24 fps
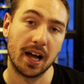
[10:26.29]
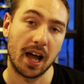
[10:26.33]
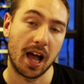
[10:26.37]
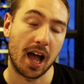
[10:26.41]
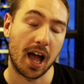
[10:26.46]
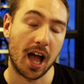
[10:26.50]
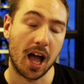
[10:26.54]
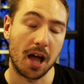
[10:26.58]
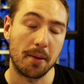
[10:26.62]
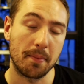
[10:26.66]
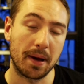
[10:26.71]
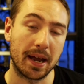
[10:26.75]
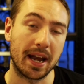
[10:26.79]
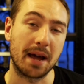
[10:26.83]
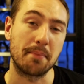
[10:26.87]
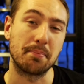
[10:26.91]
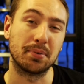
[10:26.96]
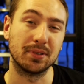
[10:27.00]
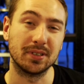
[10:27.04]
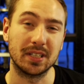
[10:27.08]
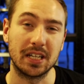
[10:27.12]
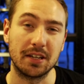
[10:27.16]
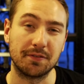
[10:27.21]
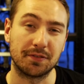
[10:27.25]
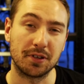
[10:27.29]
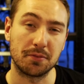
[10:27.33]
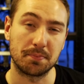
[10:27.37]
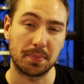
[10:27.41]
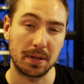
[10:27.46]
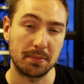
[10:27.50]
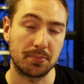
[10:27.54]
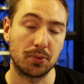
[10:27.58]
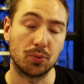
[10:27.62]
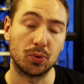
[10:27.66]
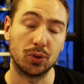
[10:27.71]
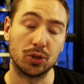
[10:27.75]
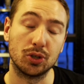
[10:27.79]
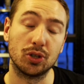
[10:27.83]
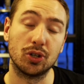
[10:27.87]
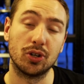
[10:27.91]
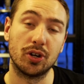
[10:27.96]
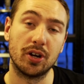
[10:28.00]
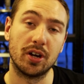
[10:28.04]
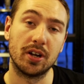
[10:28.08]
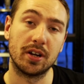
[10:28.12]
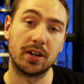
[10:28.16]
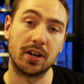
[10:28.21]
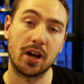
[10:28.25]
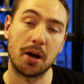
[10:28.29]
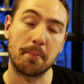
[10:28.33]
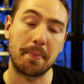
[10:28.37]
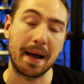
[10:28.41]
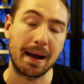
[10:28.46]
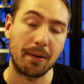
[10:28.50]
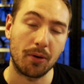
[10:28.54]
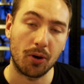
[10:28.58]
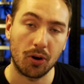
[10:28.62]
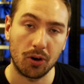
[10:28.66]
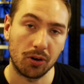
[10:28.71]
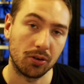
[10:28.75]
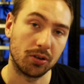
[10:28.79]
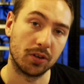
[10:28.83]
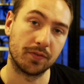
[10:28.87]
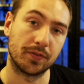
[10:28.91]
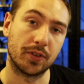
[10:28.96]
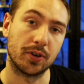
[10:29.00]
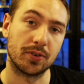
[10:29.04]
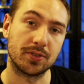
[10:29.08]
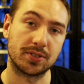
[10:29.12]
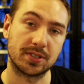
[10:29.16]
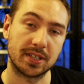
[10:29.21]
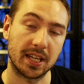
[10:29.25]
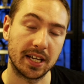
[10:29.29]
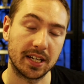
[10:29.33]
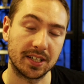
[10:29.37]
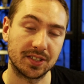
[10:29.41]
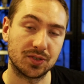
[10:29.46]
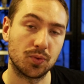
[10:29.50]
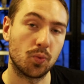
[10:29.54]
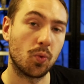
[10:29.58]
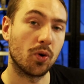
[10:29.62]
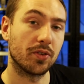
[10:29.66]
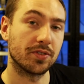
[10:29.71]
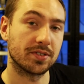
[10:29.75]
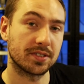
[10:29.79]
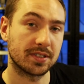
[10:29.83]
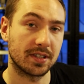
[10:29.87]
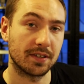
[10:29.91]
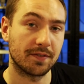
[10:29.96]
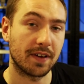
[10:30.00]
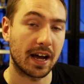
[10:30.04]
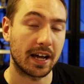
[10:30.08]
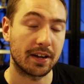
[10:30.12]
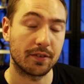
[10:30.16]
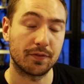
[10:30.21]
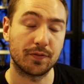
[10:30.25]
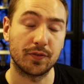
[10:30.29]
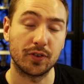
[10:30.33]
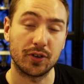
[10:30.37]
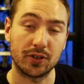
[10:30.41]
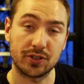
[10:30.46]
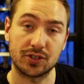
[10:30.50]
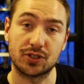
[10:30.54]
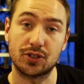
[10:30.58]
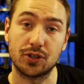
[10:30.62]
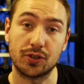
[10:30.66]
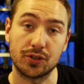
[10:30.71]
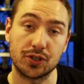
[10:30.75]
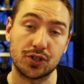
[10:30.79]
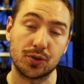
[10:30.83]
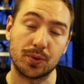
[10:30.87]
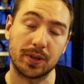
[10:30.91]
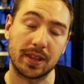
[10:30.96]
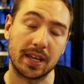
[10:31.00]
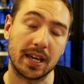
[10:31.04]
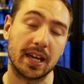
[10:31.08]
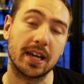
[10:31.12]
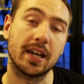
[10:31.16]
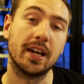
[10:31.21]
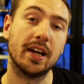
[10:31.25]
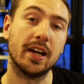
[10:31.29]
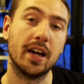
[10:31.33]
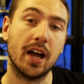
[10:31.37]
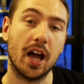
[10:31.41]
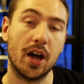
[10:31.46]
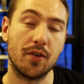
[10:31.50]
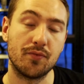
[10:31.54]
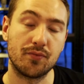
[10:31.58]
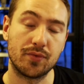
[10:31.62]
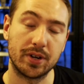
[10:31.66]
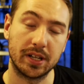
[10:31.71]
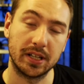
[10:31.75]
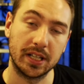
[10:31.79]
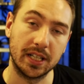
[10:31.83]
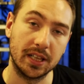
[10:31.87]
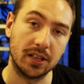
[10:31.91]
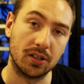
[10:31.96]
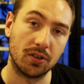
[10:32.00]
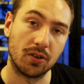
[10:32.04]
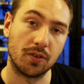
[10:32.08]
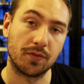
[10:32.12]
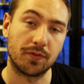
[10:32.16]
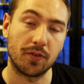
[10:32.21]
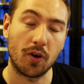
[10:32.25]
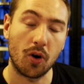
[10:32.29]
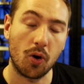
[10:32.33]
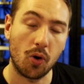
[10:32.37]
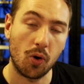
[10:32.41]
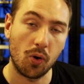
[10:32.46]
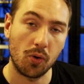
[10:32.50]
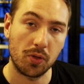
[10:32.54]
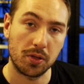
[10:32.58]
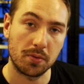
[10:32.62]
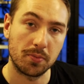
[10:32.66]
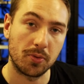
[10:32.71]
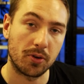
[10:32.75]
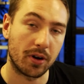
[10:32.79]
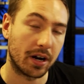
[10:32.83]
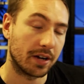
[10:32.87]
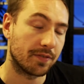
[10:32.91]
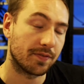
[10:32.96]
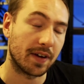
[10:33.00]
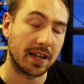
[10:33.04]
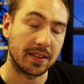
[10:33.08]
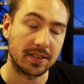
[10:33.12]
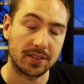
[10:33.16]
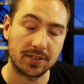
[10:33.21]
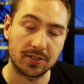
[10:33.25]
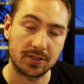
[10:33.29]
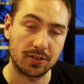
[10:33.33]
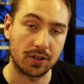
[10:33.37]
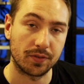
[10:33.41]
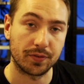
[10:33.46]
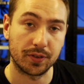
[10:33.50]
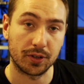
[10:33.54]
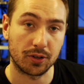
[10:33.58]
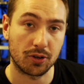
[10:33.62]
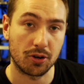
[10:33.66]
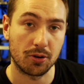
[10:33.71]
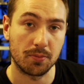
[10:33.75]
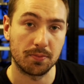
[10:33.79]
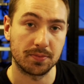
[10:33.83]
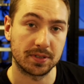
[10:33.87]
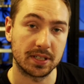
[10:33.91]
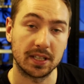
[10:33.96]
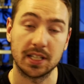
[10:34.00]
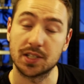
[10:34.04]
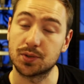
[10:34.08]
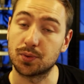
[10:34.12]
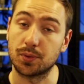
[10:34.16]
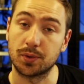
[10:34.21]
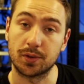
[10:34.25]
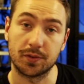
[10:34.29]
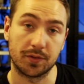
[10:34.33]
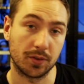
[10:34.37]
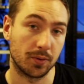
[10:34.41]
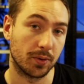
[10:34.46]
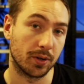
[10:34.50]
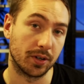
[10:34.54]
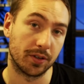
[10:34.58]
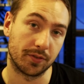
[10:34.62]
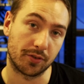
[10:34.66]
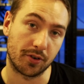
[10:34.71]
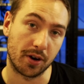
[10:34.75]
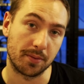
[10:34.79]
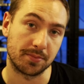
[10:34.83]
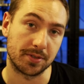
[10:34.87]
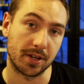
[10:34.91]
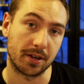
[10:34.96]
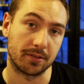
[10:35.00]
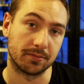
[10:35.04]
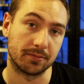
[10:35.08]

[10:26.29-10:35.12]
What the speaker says: and I believe that people will learn about all of those things once they've had a first touch with it and really love all the more advanced stuff that comes in this wonderful world of crypto.